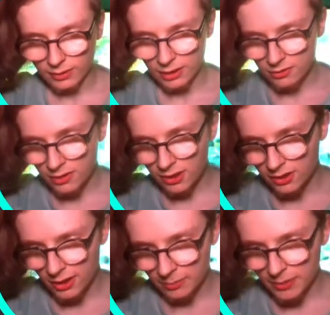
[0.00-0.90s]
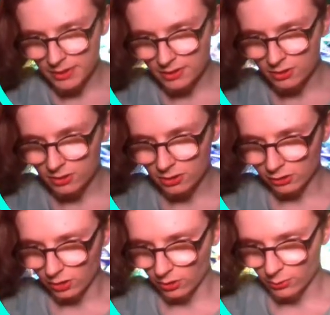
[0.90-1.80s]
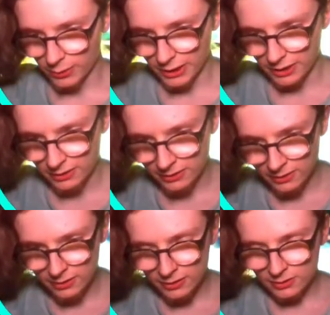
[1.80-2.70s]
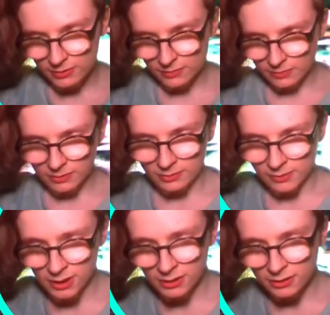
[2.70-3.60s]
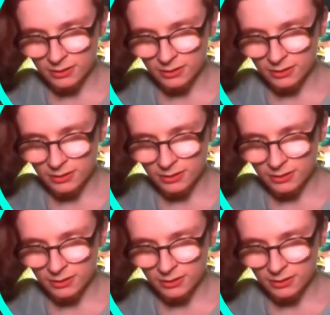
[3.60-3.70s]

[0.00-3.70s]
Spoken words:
I don't think that piece is cooked all the way. Huh?